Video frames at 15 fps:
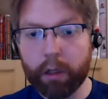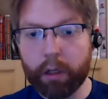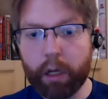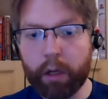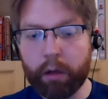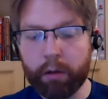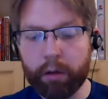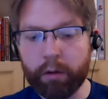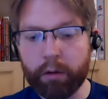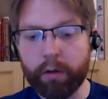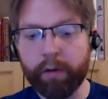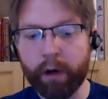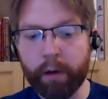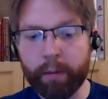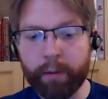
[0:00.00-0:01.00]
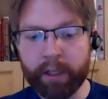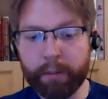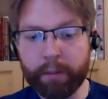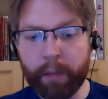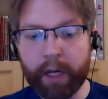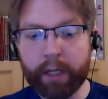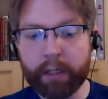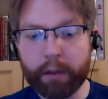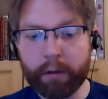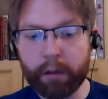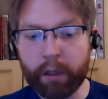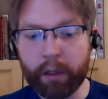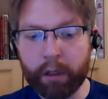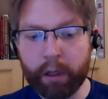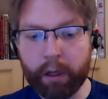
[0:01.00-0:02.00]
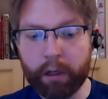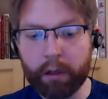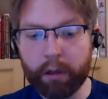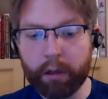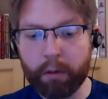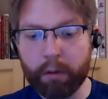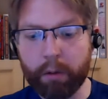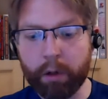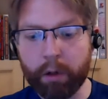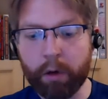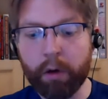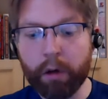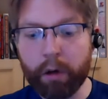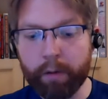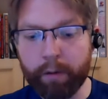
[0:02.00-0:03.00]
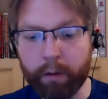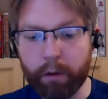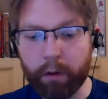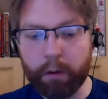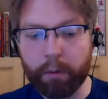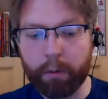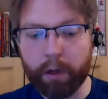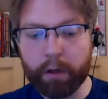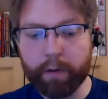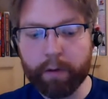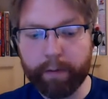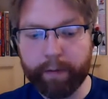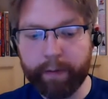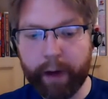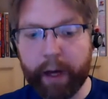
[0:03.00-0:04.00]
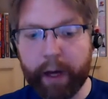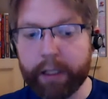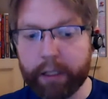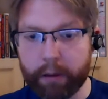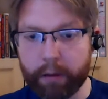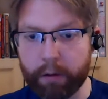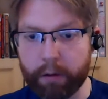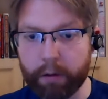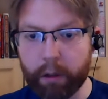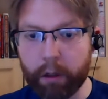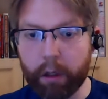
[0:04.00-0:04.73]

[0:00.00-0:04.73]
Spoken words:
And to develop this mastery that we're going for much faster